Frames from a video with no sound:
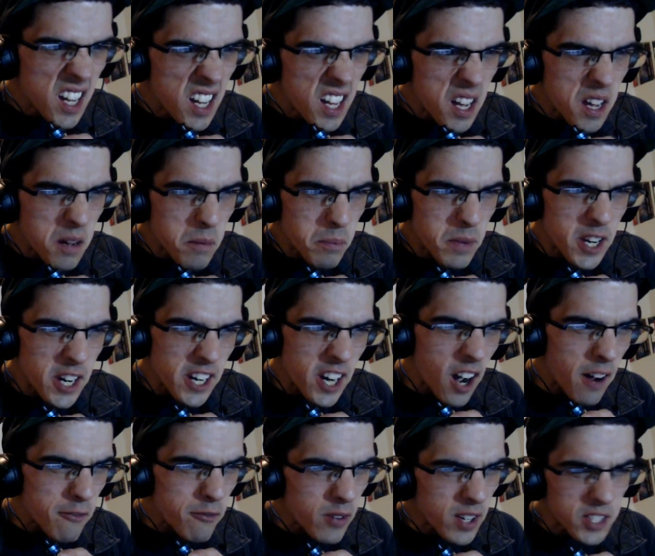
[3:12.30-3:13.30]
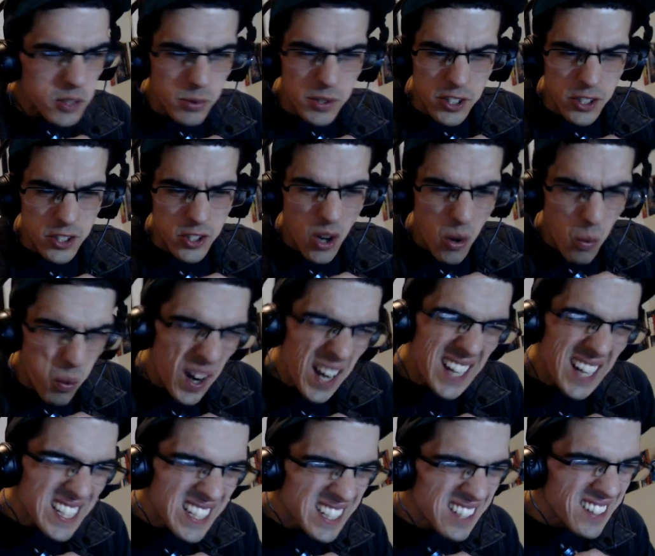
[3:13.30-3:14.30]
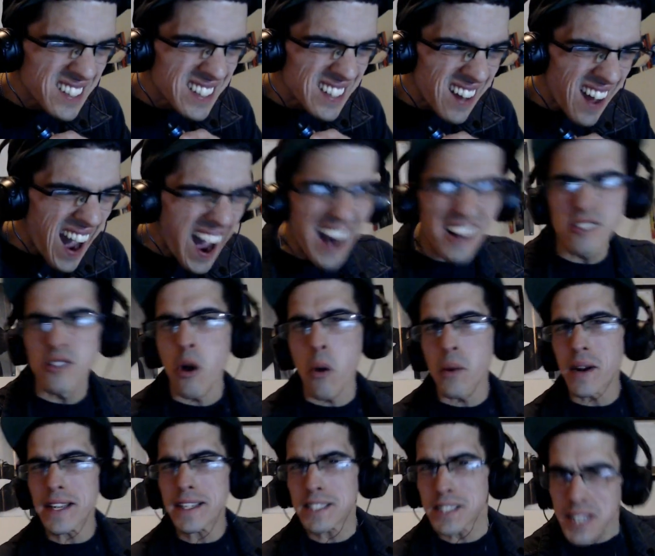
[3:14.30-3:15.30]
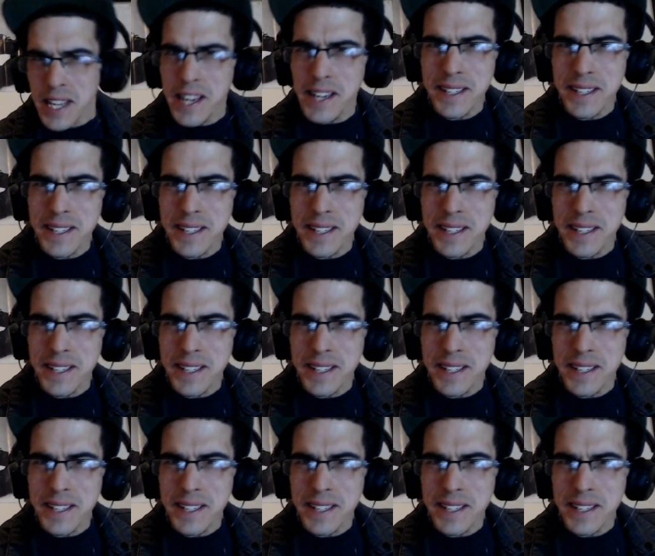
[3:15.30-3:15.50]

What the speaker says: Me, I got friends with your daughter. What? I don't know what he said.